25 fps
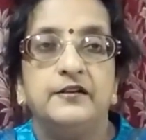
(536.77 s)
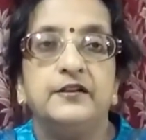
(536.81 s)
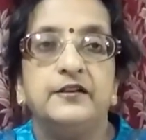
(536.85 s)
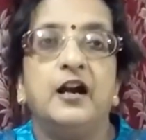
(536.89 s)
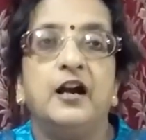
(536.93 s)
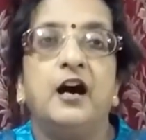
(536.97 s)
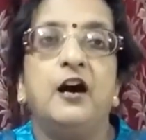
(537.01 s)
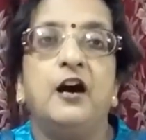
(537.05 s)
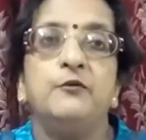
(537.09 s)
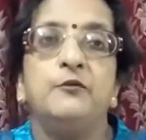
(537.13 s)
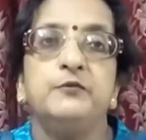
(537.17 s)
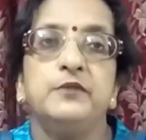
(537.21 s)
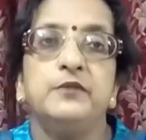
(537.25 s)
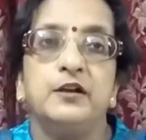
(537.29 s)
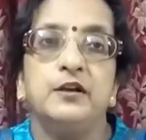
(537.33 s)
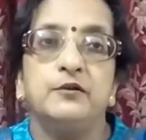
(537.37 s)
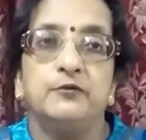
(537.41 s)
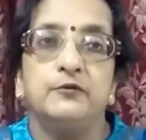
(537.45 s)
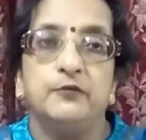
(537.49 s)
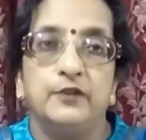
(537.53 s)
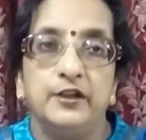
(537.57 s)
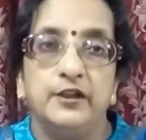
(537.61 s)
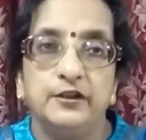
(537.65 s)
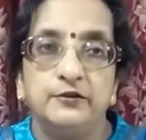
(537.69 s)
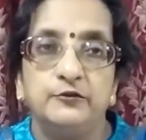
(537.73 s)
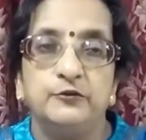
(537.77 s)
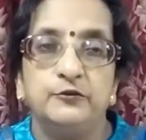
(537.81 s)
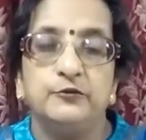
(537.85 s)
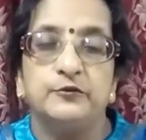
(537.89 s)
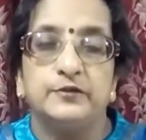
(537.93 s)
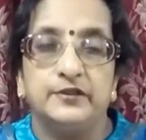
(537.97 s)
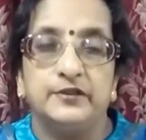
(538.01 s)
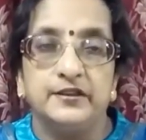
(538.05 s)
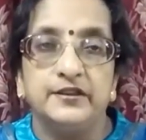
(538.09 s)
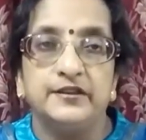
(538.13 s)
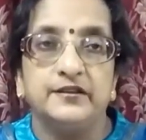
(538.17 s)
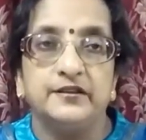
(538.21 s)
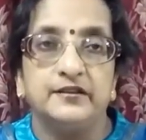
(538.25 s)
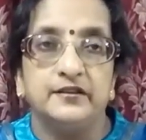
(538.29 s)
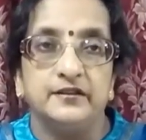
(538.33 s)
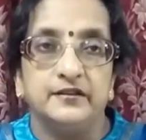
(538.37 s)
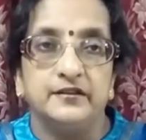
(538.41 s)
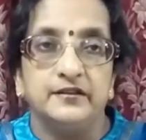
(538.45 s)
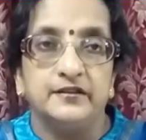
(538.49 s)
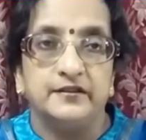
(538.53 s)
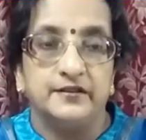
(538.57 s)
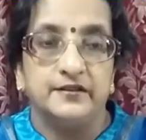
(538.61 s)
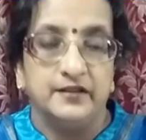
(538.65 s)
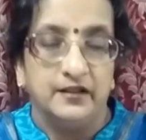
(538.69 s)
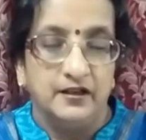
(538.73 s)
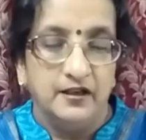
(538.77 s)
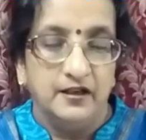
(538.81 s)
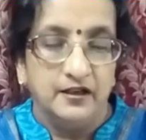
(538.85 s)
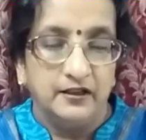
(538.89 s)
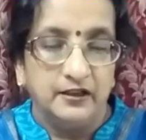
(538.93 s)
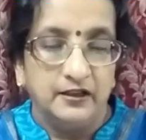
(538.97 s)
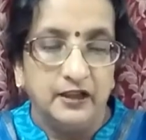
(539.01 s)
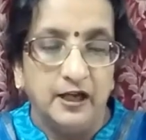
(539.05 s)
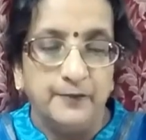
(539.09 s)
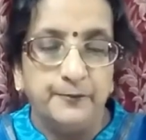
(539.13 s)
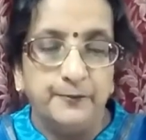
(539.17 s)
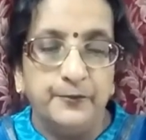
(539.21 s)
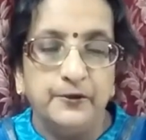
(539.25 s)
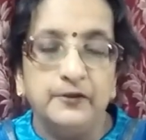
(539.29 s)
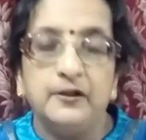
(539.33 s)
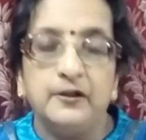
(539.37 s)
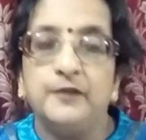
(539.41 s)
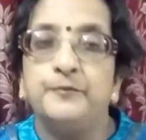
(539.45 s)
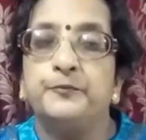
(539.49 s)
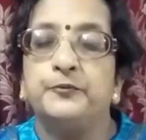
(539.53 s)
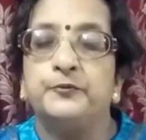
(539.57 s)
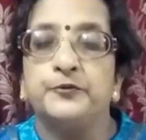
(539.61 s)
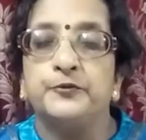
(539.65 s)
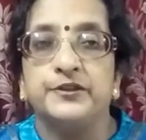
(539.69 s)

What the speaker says: Now we are going to discuss couple of